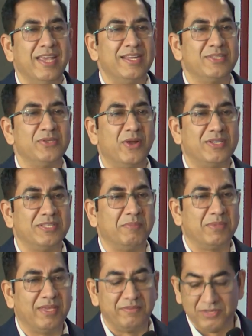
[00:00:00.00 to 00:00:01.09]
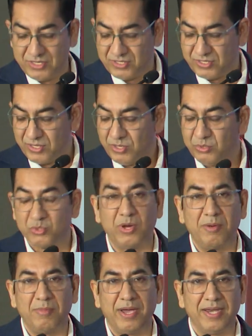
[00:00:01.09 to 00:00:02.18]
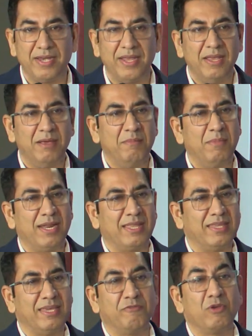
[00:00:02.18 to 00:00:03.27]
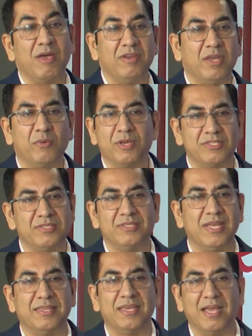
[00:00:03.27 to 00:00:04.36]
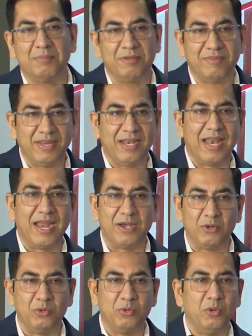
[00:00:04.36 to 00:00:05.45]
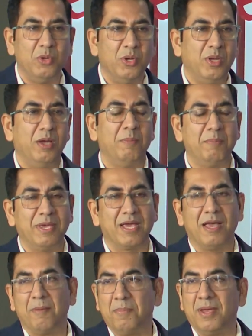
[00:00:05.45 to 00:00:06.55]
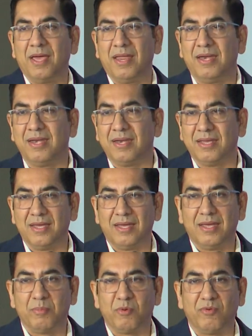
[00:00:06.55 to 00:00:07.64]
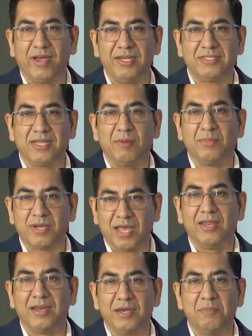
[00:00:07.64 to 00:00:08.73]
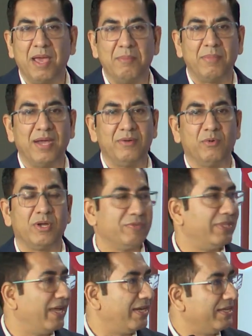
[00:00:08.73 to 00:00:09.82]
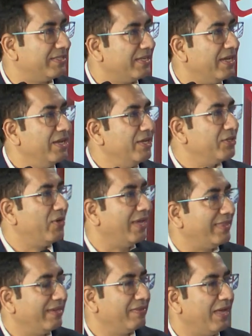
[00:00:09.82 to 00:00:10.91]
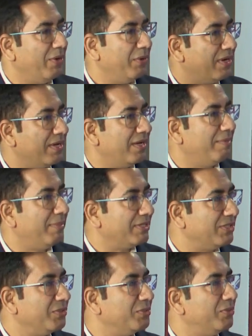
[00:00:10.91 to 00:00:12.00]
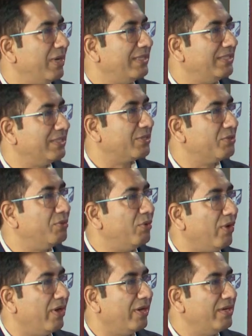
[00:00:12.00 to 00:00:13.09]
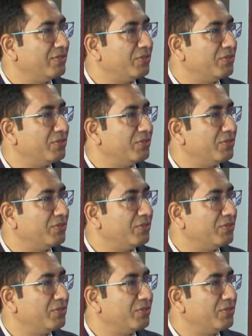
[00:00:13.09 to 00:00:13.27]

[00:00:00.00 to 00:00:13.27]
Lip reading: It's not something which is new to our mind, but I think if you have any questions, I think I'll be very glad to pick up and provide some color in my mind, whatever that is. So I think without much ado, I'll just go on.